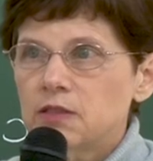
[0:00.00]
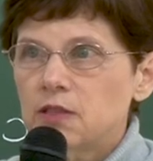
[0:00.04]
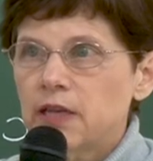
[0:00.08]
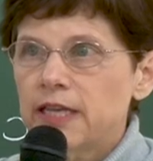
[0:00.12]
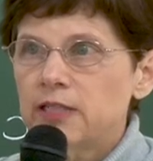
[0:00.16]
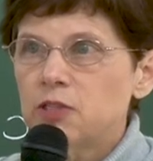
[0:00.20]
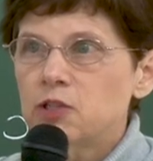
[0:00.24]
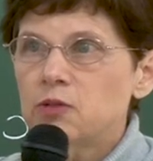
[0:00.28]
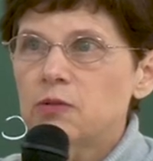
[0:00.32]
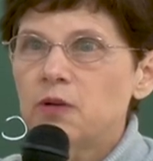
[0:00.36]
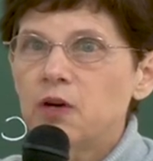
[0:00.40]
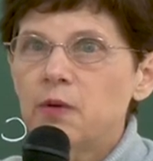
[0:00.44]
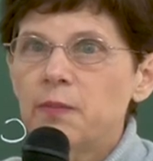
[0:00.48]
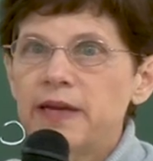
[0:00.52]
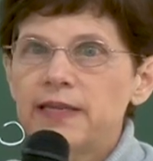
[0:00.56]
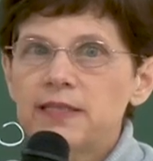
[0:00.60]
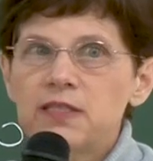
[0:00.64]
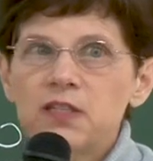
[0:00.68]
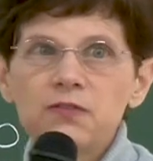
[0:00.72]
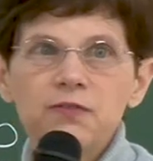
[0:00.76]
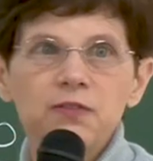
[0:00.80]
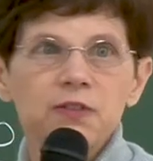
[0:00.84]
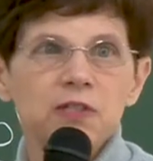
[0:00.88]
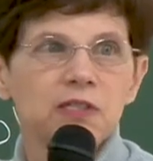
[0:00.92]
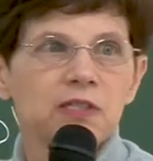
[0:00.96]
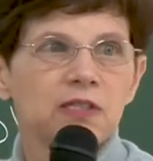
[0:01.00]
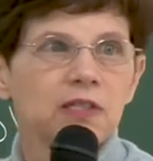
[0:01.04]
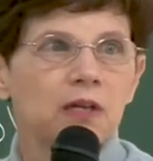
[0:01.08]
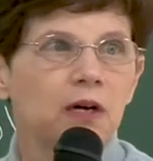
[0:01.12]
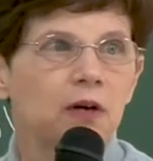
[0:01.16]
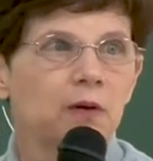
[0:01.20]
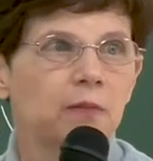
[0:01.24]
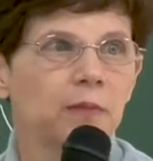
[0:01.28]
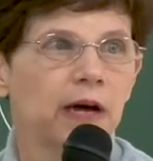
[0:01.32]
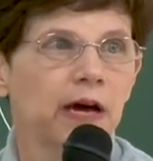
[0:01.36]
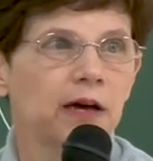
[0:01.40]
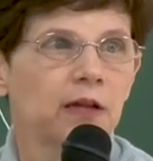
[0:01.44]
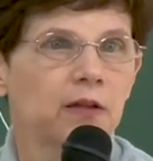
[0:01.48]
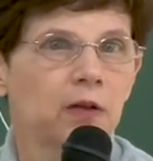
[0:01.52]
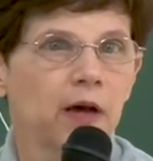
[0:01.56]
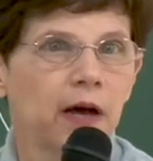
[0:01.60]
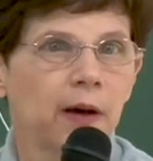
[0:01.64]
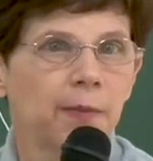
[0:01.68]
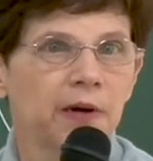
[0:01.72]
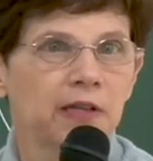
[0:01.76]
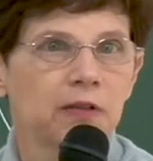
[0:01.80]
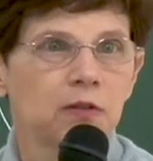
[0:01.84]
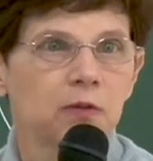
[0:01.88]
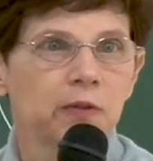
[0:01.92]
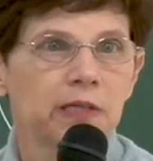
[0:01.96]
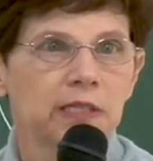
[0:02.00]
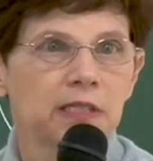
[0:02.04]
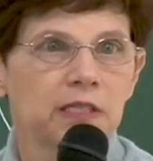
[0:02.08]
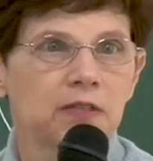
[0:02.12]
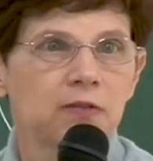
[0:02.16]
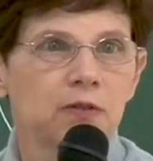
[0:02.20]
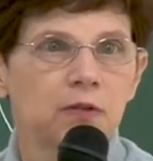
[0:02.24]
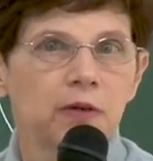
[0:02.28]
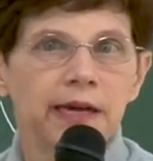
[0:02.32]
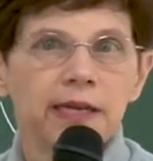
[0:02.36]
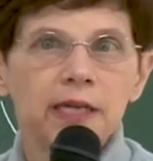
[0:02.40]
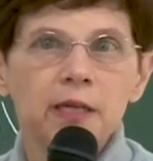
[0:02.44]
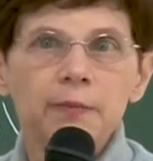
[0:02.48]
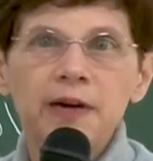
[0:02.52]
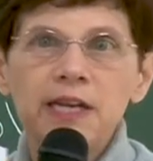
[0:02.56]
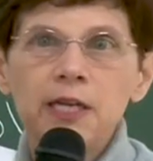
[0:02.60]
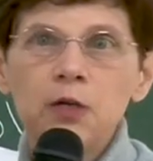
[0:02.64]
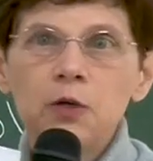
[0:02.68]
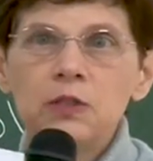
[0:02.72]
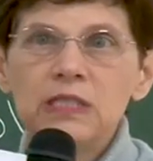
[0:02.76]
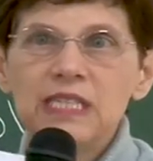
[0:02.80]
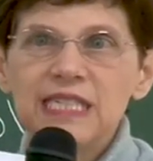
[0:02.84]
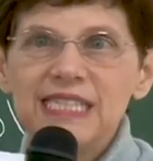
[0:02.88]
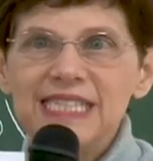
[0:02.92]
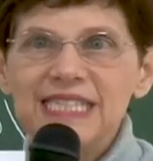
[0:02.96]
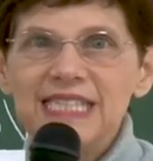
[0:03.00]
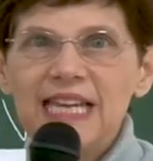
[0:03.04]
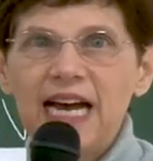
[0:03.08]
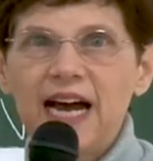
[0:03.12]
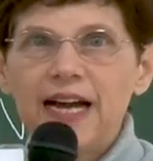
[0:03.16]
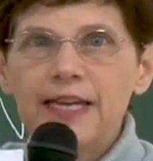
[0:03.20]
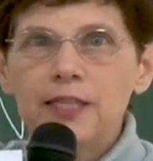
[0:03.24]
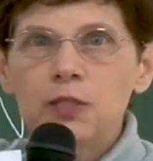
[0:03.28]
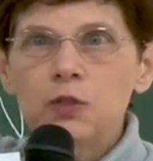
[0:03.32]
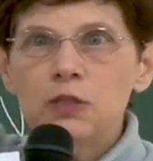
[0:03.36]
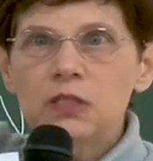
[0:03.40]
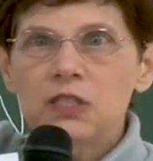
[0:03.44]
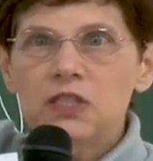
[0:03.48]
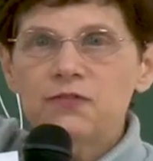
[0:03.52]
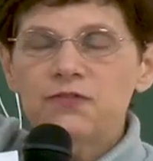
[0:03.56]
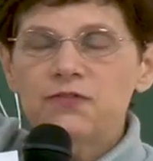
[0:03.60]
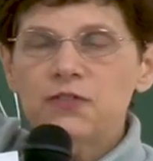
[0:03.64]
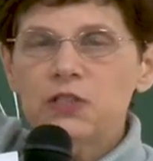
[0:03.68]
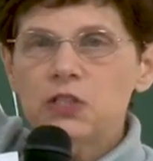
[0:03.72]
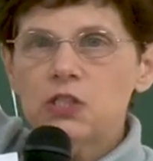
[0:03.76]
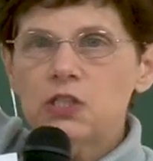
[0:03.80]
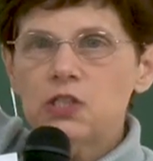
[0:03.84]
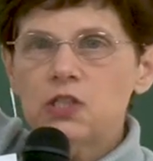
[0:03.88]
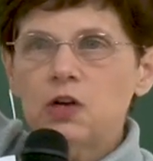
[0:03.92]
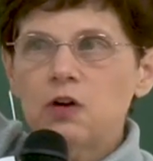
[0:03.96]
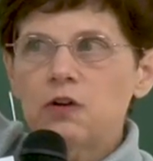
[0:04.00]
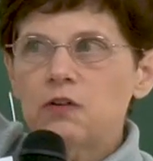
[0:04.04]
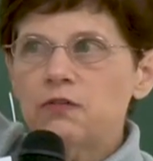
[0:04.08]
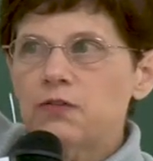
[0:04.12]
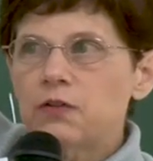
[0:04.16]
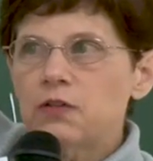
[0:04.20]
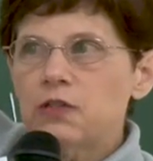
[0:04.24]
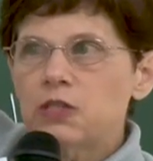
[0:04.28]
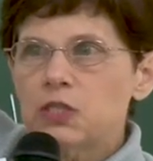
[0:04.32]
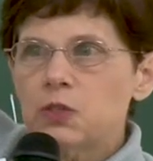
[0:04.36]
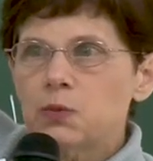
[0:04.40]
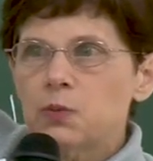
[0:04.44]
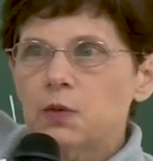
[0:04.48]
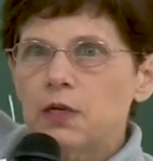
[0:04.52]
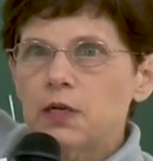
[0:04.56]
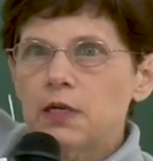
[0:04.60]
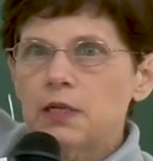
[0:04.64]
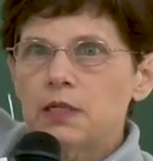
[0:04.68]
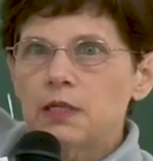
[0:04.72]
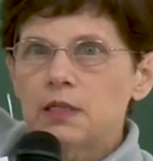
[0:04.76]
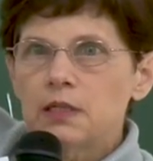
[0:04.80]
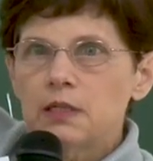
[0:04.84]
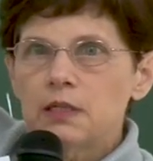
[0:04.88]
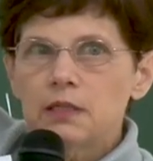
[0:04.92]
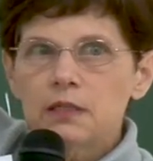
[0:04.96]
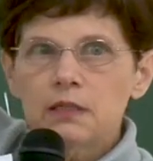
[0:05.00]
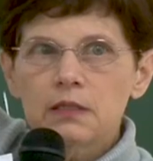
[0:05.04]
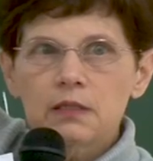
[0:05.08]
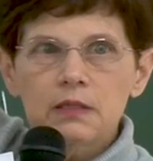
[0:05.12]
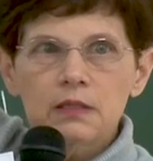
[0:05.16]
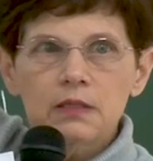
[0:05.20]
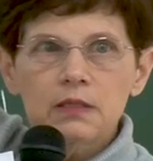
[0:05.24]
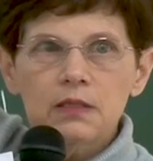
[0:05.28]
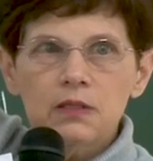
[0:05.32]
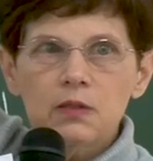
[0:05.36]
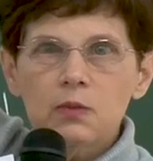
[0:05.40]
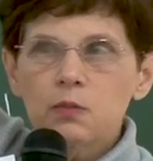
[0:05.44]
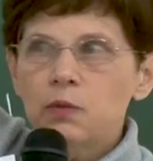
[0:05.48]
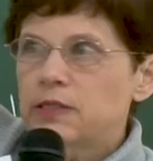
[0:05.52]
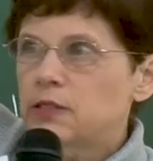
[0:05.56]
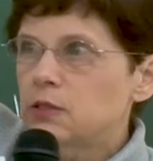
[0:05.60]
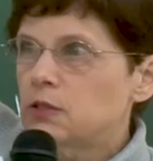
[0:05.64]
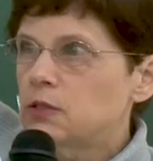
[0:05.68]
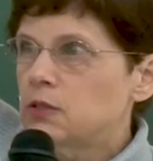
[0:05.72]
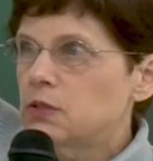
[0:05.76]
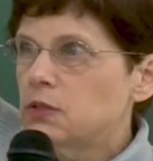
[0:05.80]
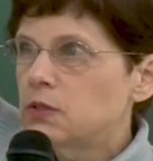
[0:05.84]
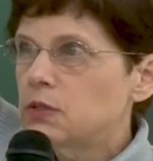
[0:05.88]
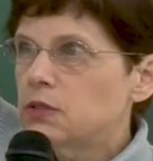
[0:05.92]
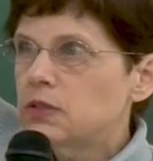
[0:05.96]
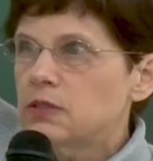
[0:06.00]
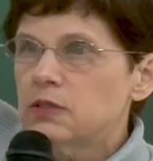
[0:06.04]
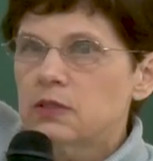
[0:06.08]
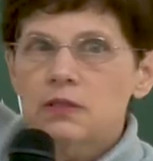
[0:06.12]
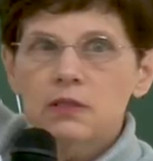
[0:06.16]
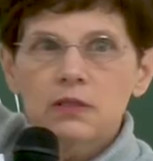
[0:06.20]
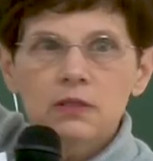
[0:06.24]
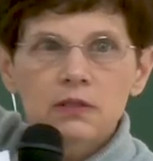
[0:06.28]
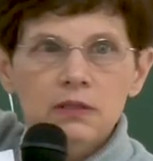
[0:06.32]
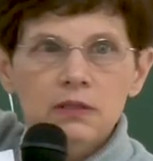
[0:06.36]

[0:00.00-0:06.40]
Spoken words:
Okay, Jerome has the first tone. How about the rest of you? Anybody who does not use the first tone for this word, what do you use?